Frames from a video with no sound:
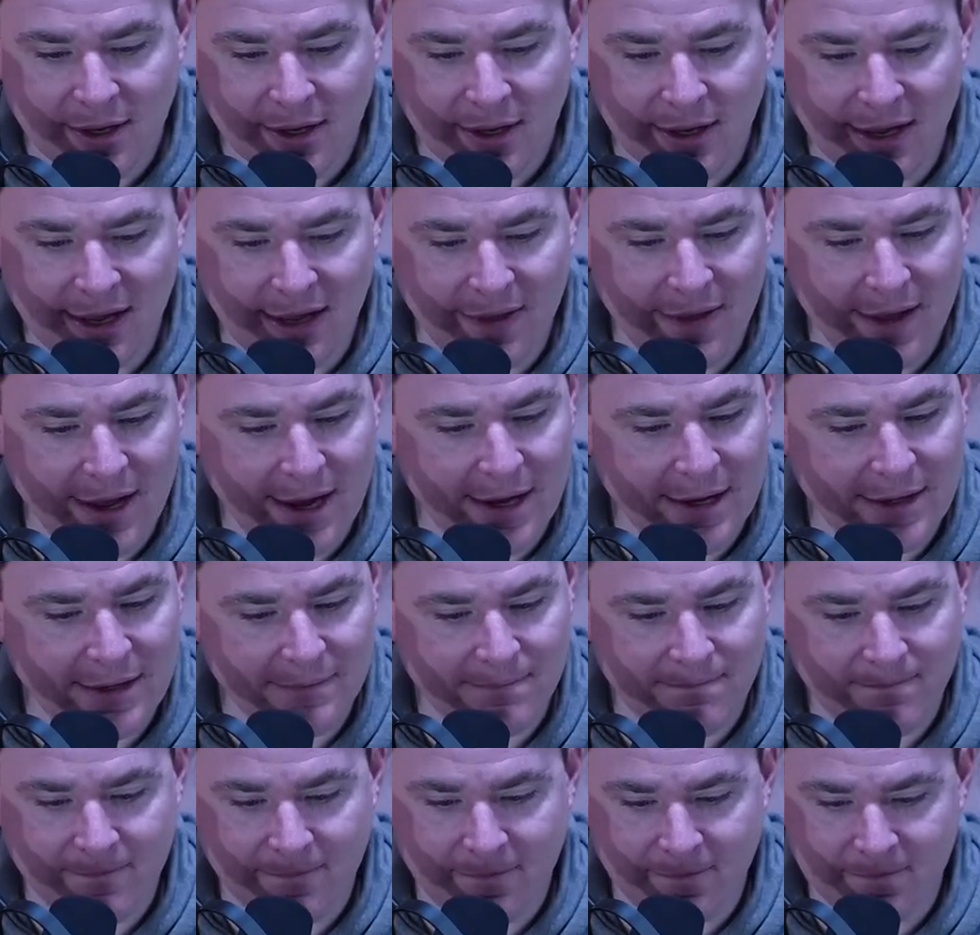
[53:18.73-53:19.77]
And they
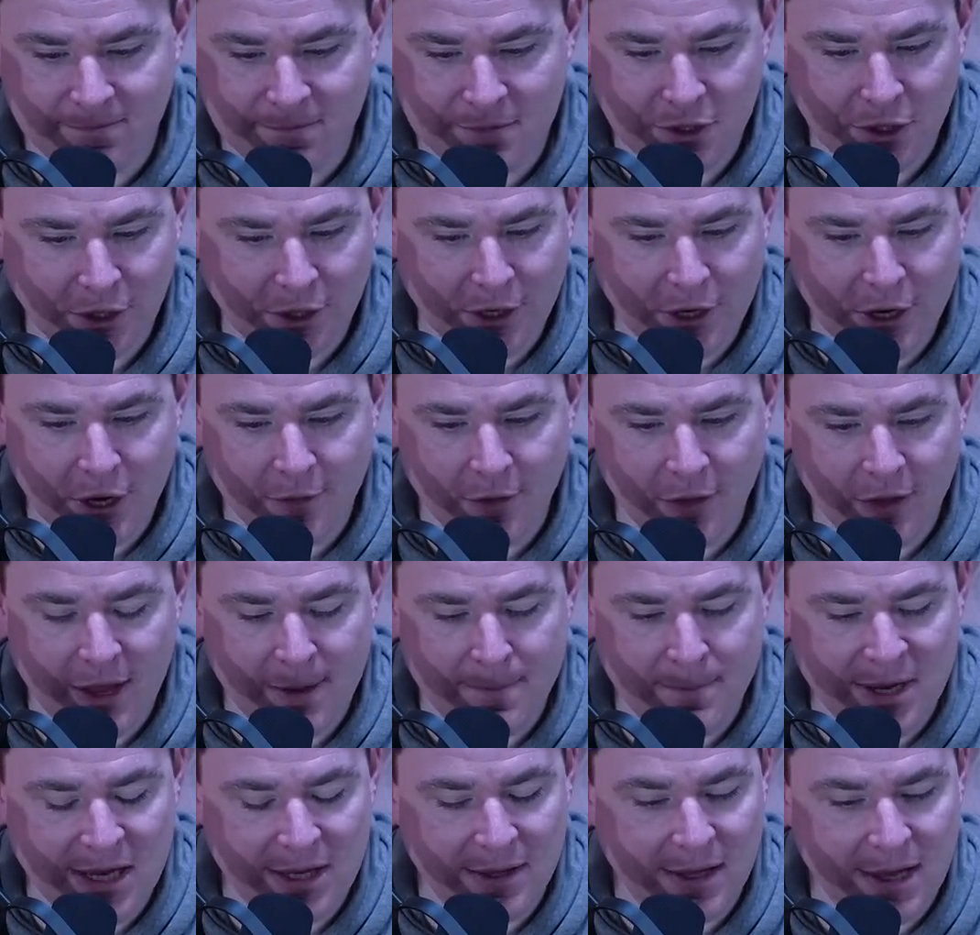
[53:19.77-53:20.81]
took it over. They
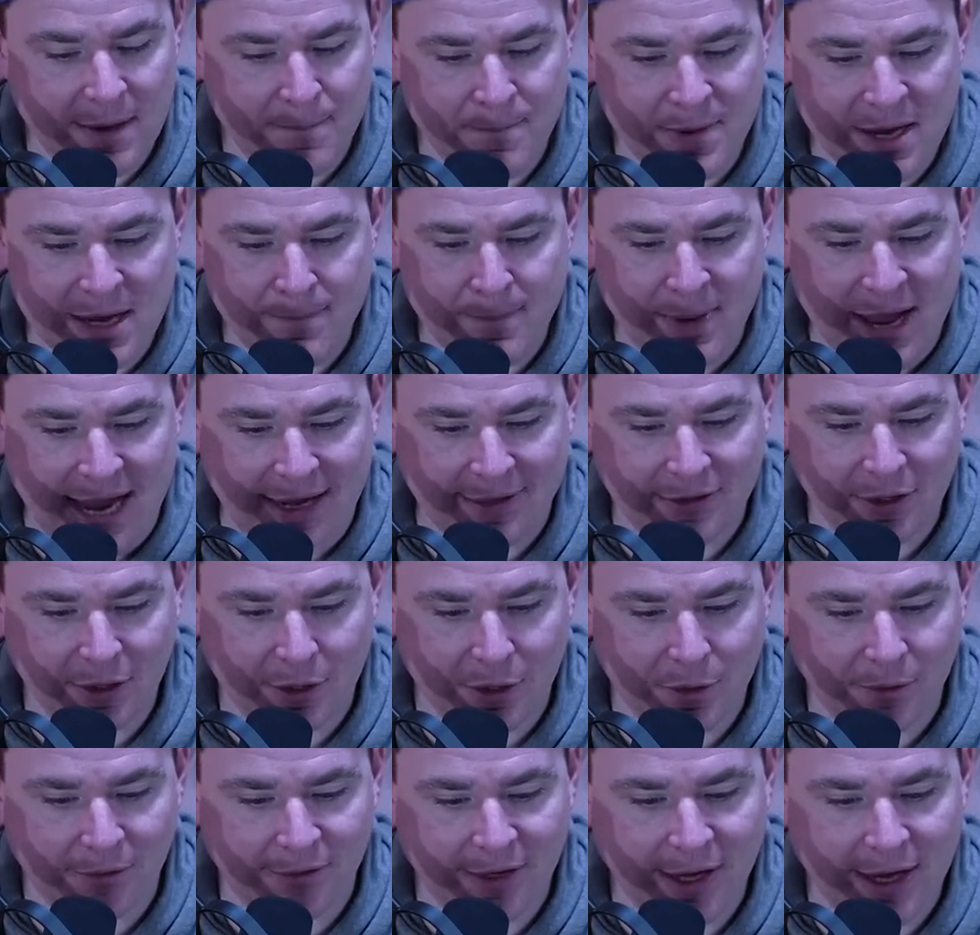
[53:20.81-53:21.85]
beat they beat back the
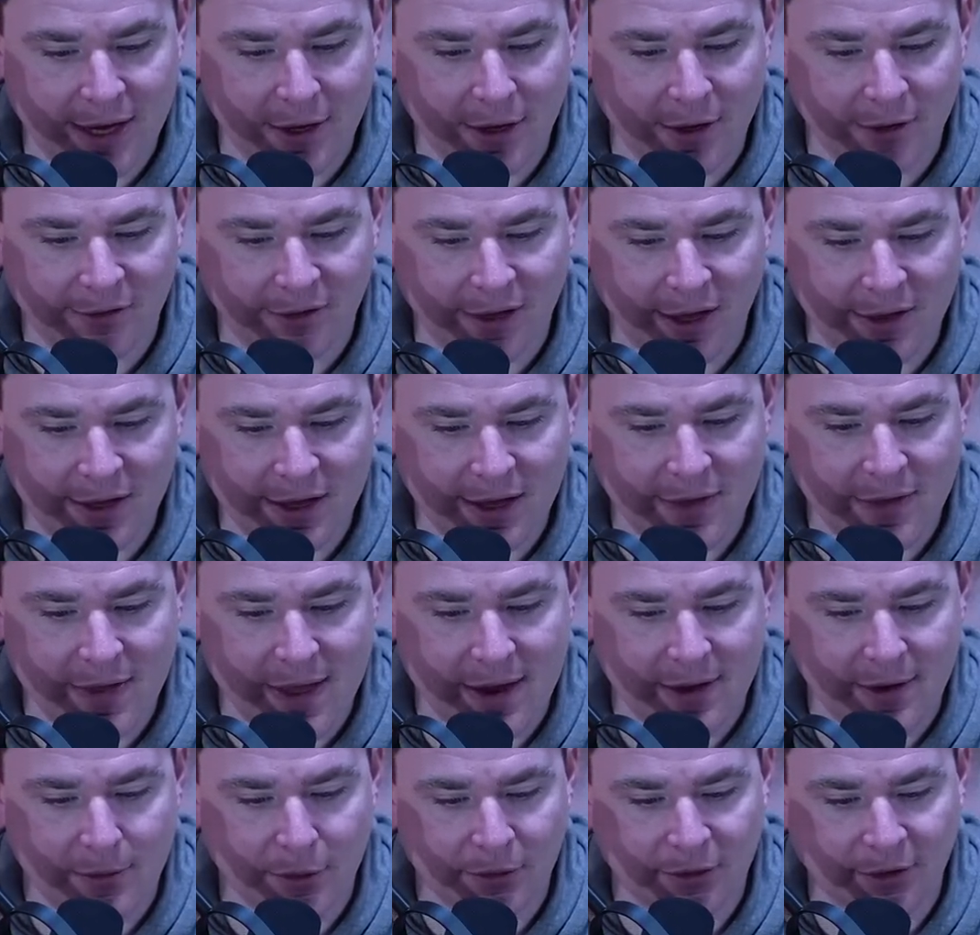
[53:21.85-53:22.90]
Crusaders, I think, and
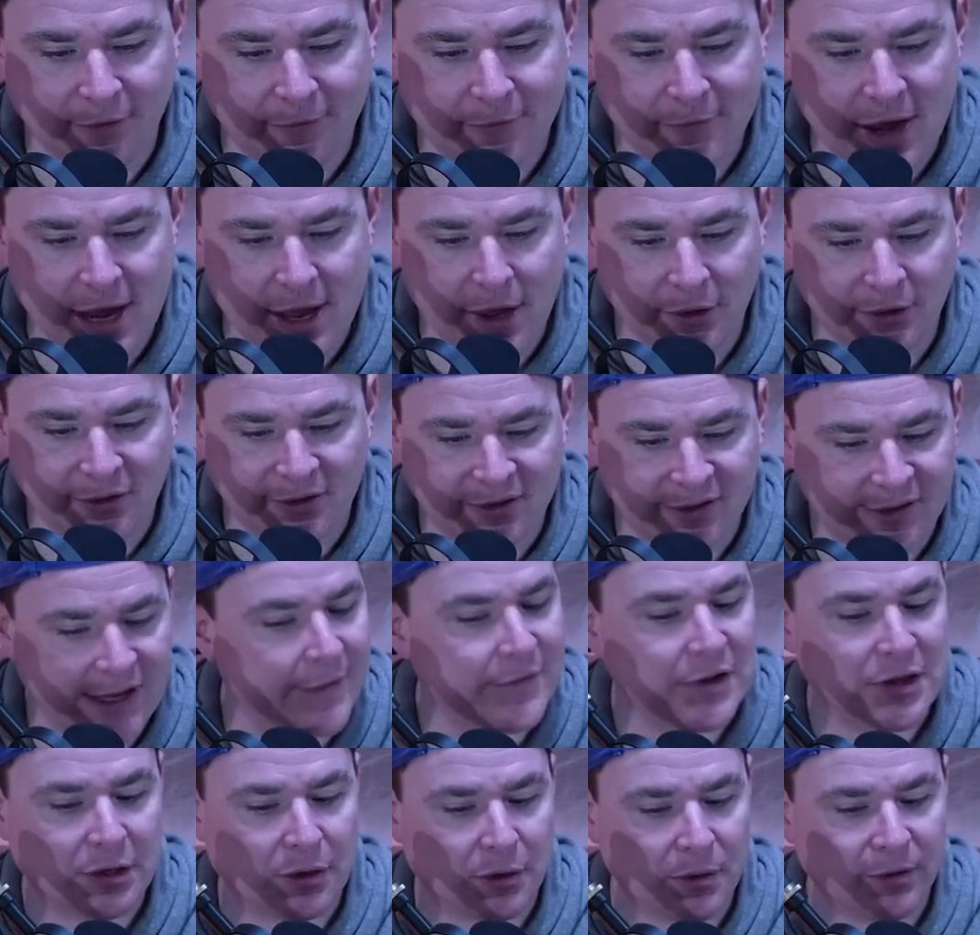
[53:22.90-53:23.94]
then there was a failed
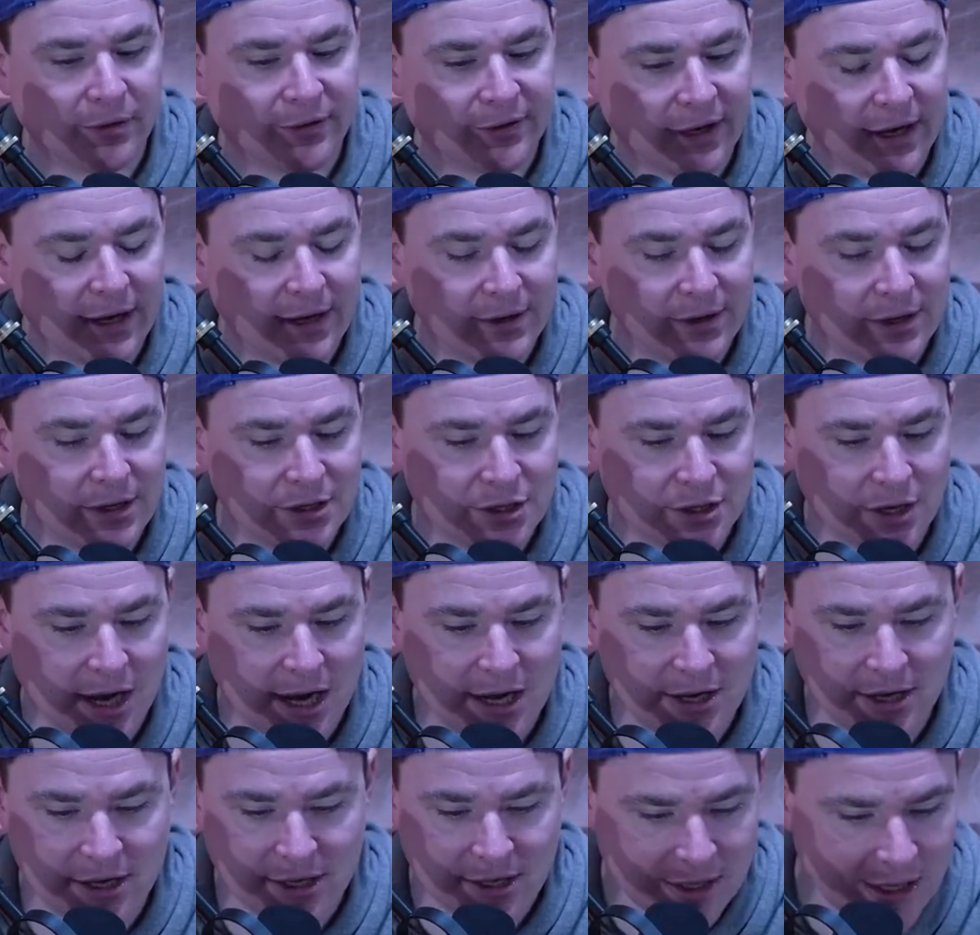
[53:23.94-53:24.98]
Seventh Crusade that
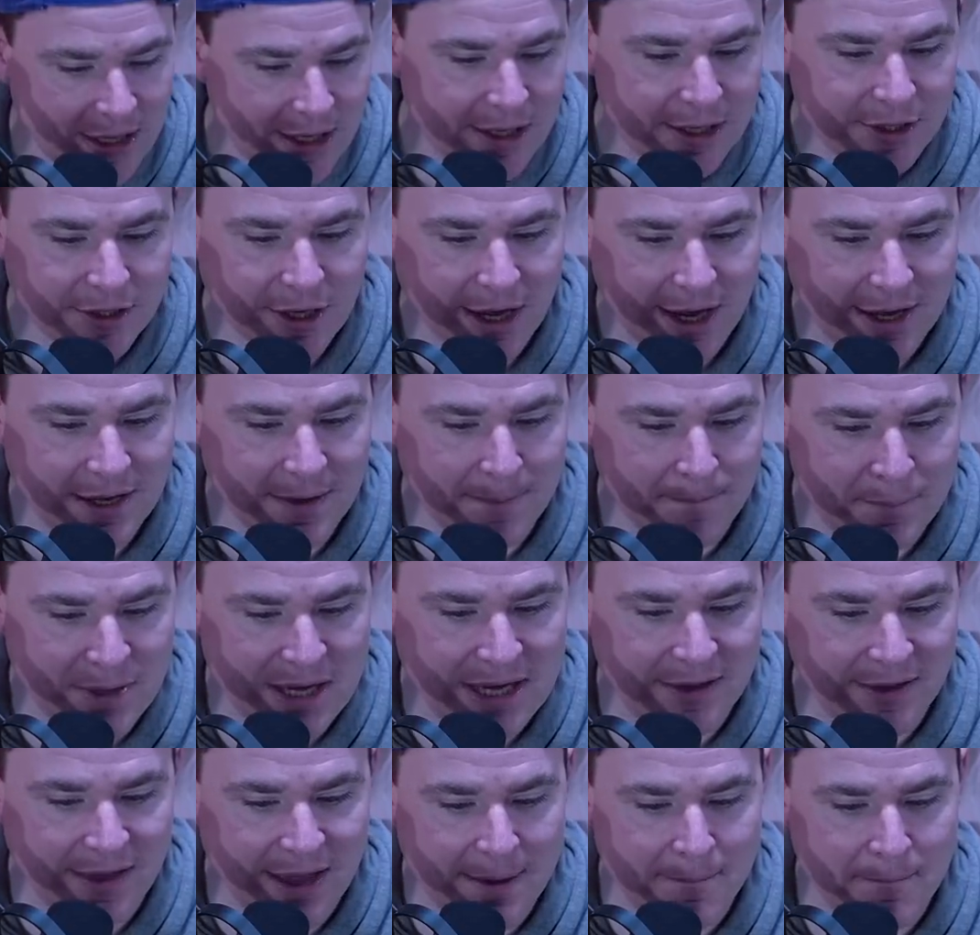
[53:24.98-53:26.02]
tried to tried to
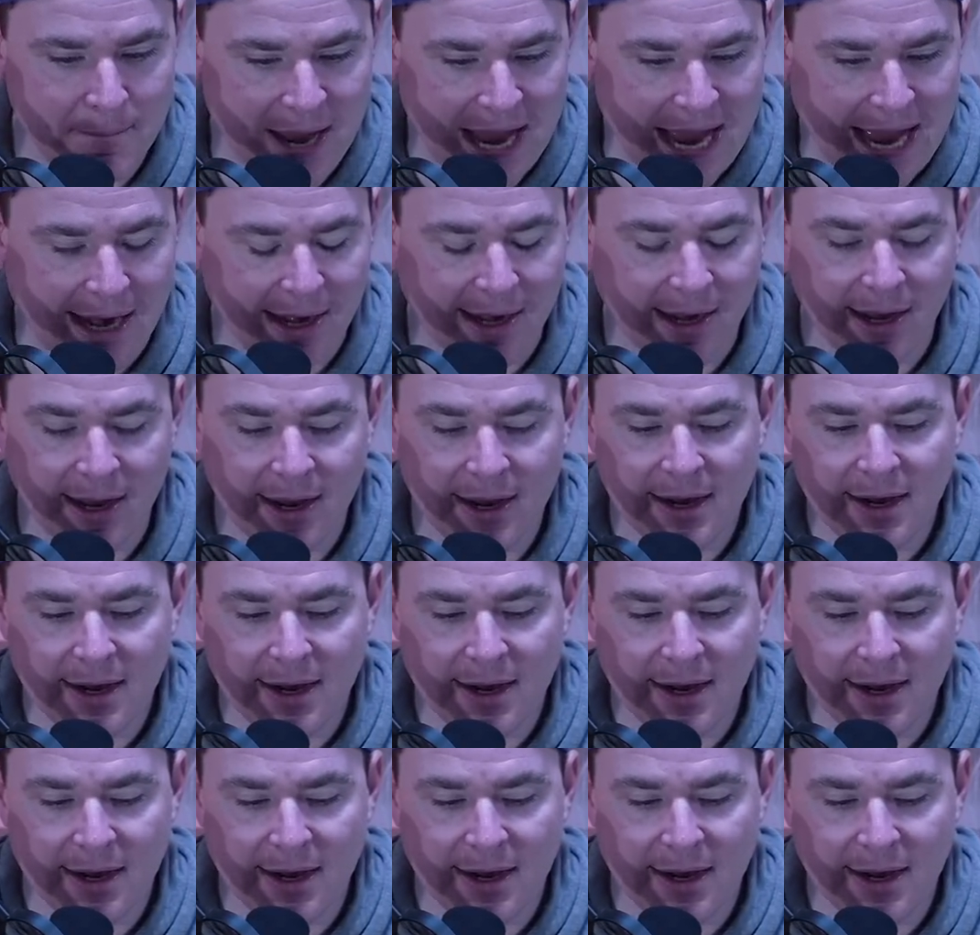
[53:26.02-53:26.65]
beat them back.